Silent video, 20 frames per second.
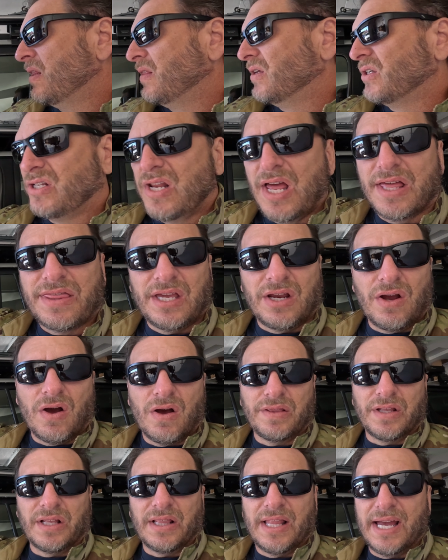There's nothing
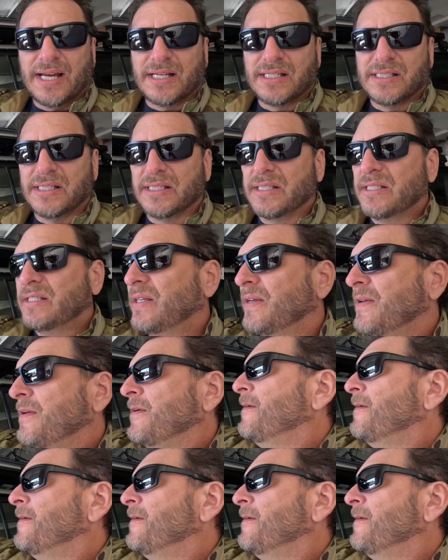on the Lexus.